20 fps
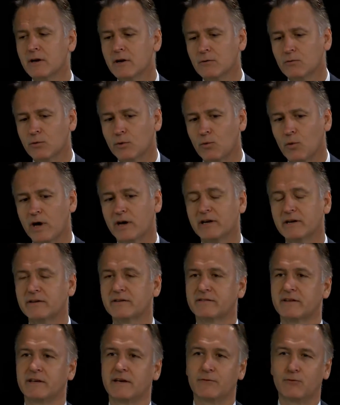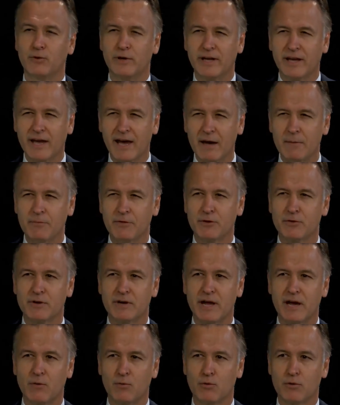We wanted to see if we kept their
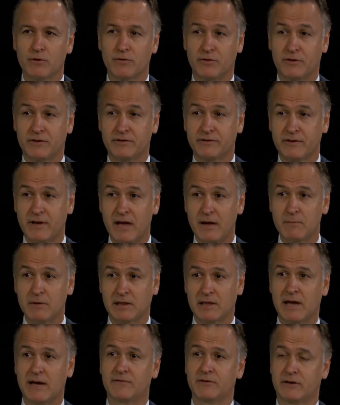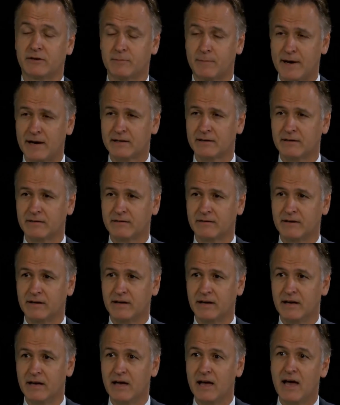net worth the same at life expectancy,
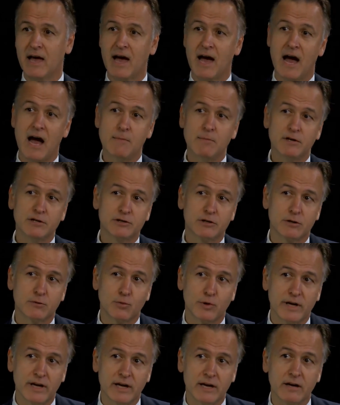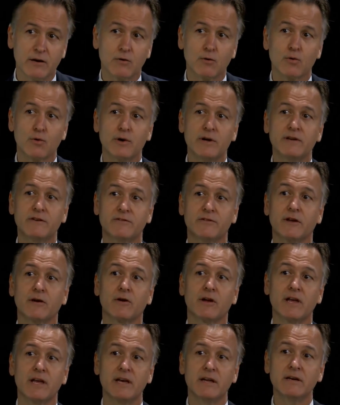how much could we increase their
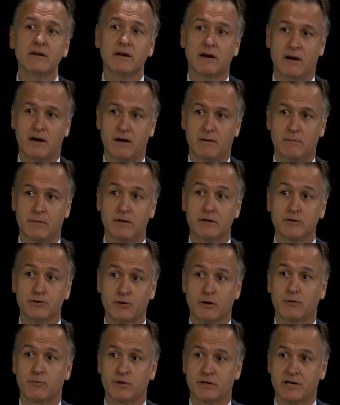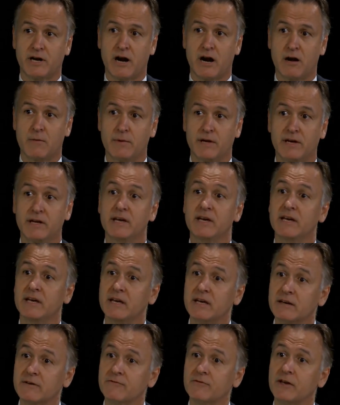income during retirement
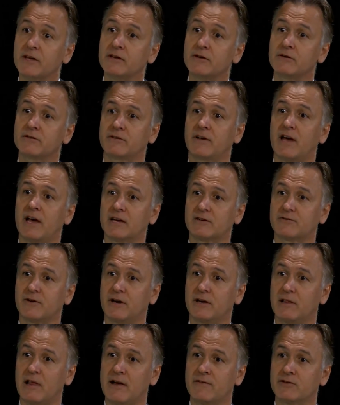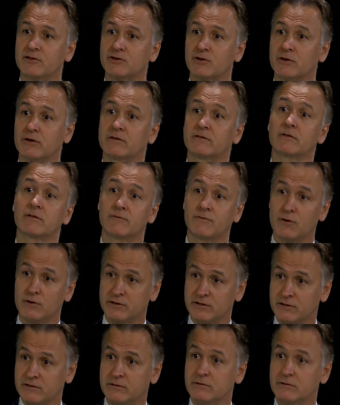if they use cash value life insurance versus